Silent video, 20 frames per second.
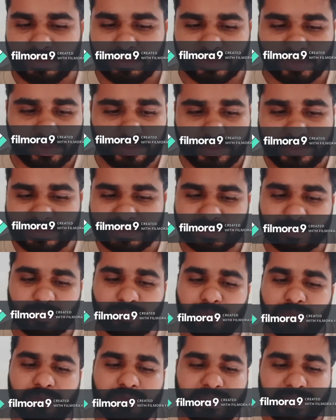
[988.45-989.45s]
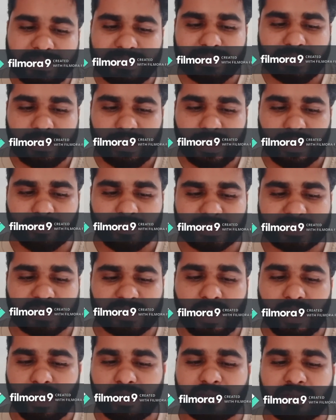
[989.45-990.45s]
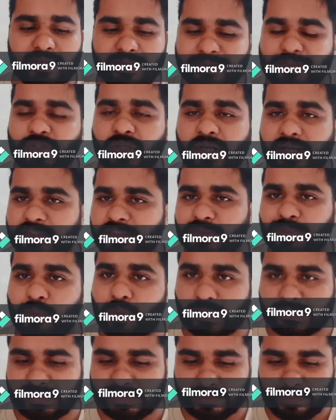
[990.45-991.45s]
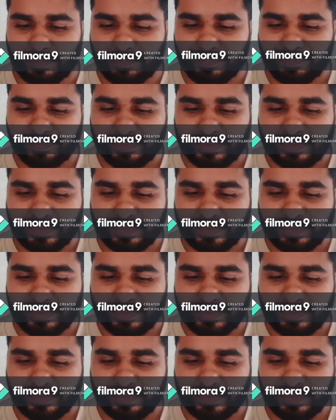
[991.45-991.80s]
So these three elements, art, ritual, and sports.